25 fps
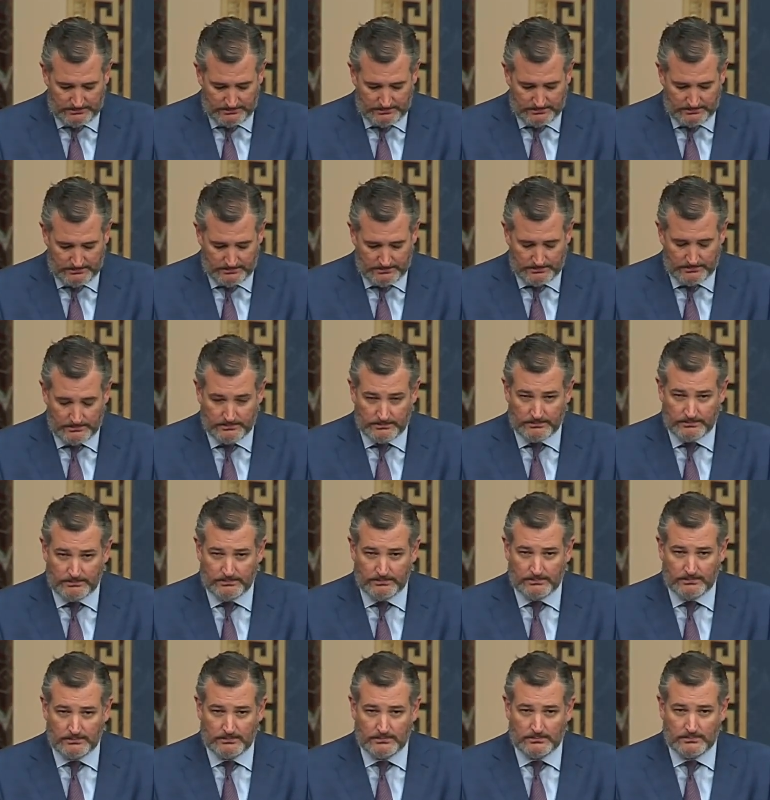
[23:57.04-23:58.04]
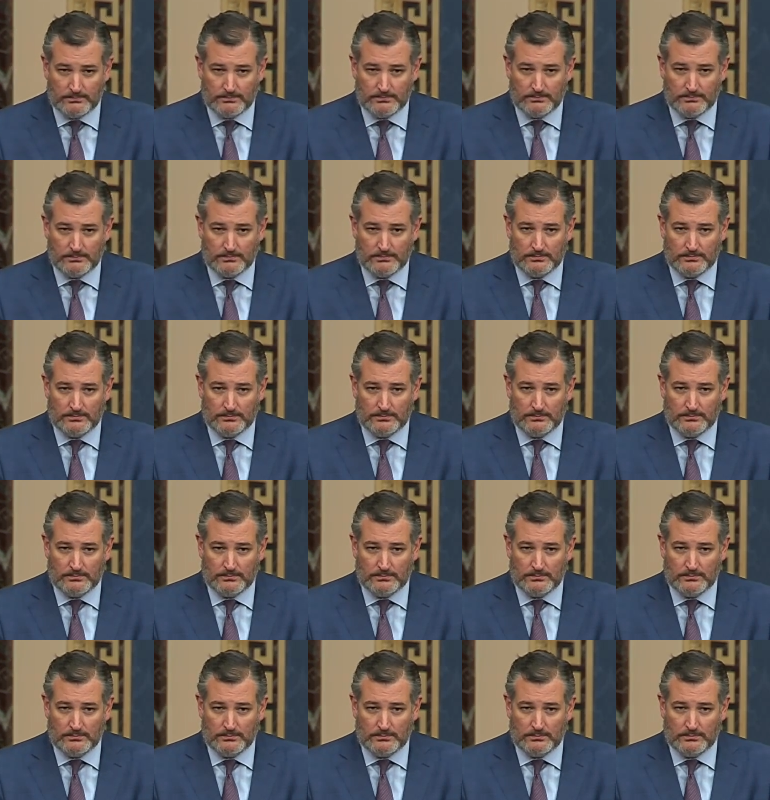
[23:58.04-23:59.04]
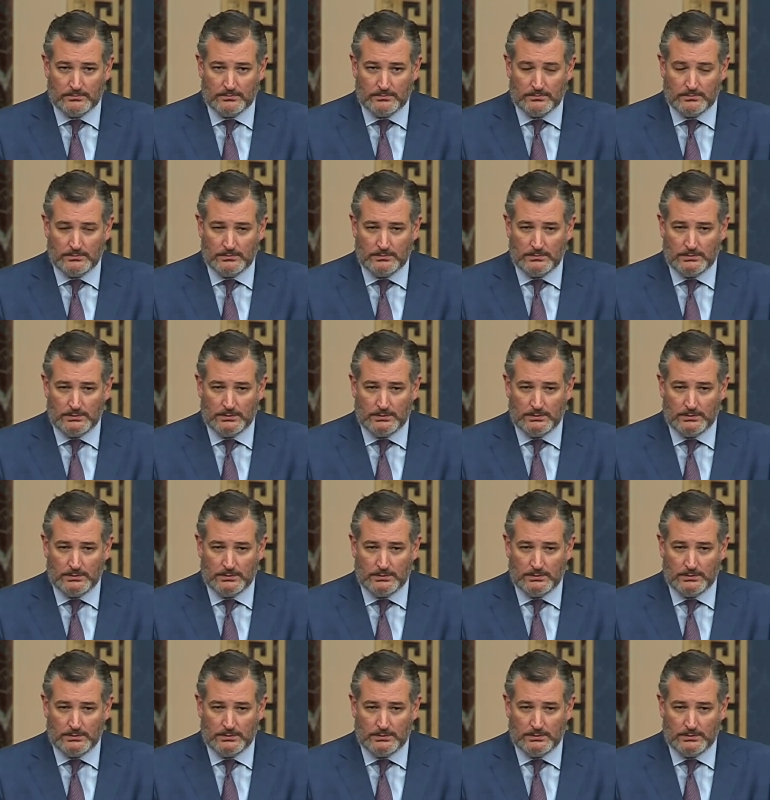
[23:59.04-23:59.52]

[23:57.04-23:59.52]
(no one is talking)